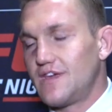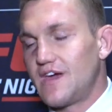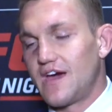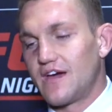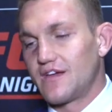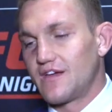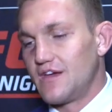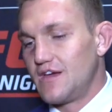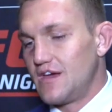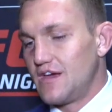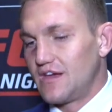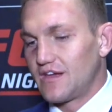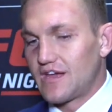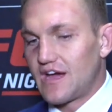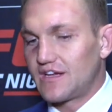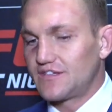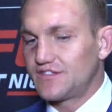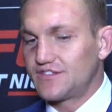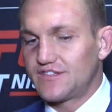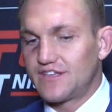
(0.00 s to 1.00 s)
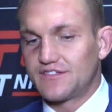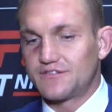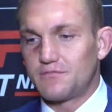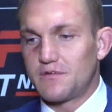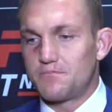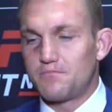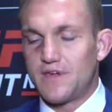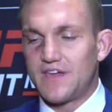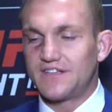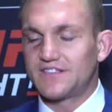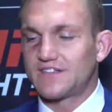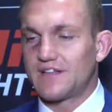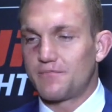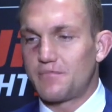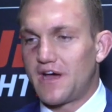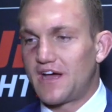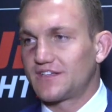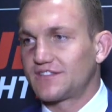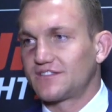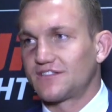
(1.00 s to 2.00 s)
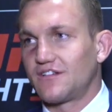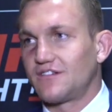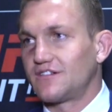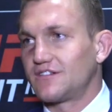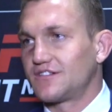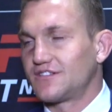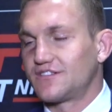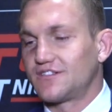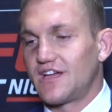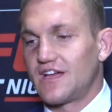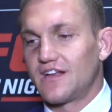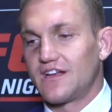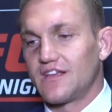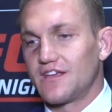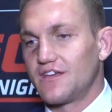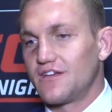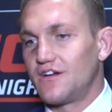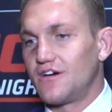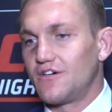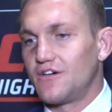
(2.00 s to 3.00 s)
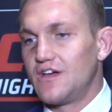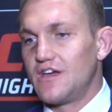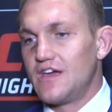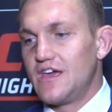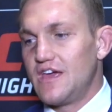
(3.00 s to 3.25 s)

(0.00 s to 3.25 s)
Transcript: Yeah. God just gives me peace that passes all understanding, you know.